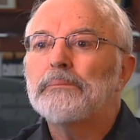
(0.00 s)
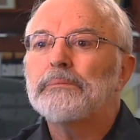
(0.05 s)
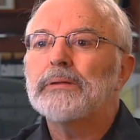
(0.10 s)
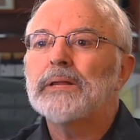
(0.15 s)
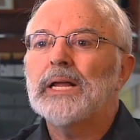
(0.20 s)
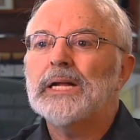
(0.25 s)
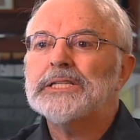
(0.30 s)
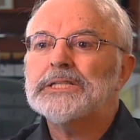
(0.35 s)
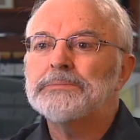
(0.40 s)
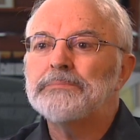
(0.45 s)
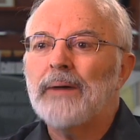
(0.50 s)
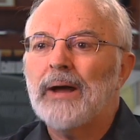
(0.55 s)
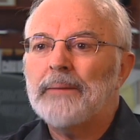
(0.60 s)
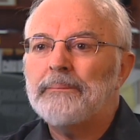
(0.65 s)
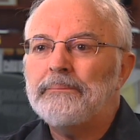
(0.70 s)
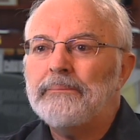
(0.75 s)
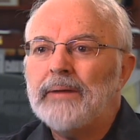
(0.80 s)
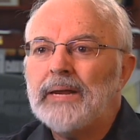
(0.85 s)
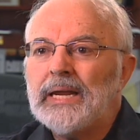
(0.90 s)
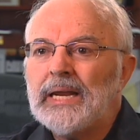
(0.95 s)
plus my
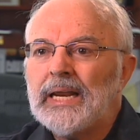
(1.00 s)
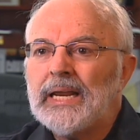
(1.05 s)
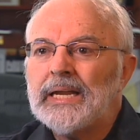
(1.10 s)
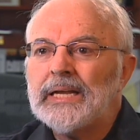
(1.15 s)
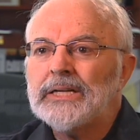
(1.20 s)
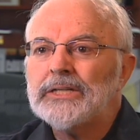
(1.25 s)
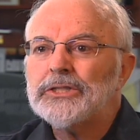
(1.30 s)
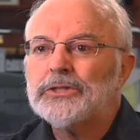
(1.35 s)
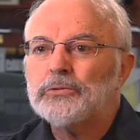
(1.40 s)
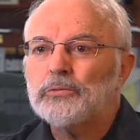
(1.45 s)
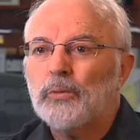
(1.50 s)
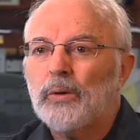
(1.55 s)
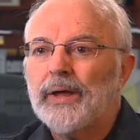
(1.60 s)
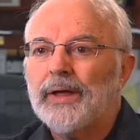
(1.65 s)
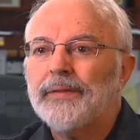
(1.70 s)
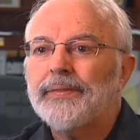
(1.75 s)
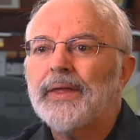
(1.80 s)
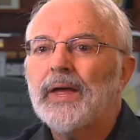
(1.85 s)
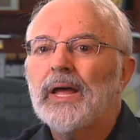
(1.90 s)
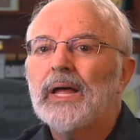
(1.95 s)
meetings
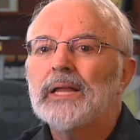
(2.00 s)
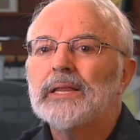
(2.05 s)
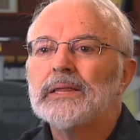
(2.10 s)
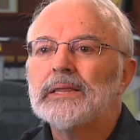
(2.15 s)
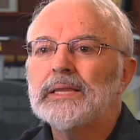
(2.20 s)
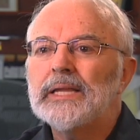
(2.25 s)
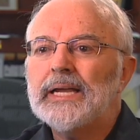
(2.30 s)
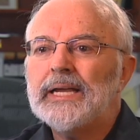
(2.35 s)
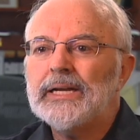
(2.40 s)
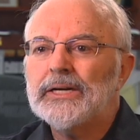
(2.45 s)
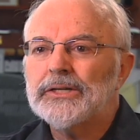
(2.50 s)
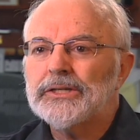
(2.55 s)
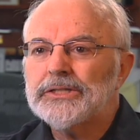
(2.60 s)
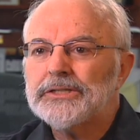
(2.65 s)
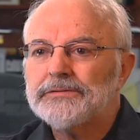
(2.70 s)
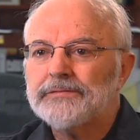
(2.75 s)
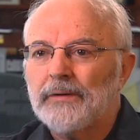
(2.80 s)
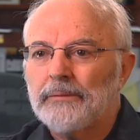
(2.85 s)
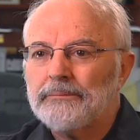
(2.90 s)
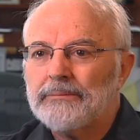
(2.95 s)
with
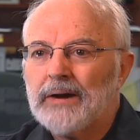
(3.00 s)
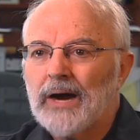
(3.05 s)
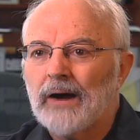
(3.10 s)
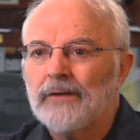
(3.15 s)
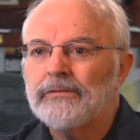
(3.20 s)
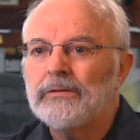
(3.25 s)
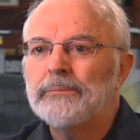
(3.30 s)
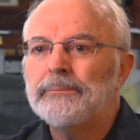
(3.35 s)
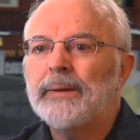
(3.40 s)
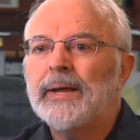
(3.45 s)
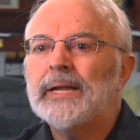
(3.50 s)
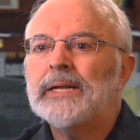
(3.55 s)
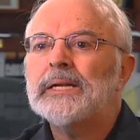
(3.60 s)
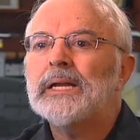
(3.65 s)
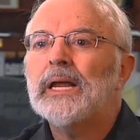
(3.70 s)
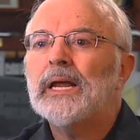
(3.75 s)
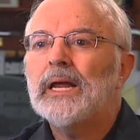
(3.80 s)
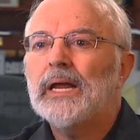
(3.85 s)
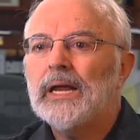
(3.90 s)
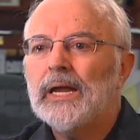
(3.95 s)
leaders from government,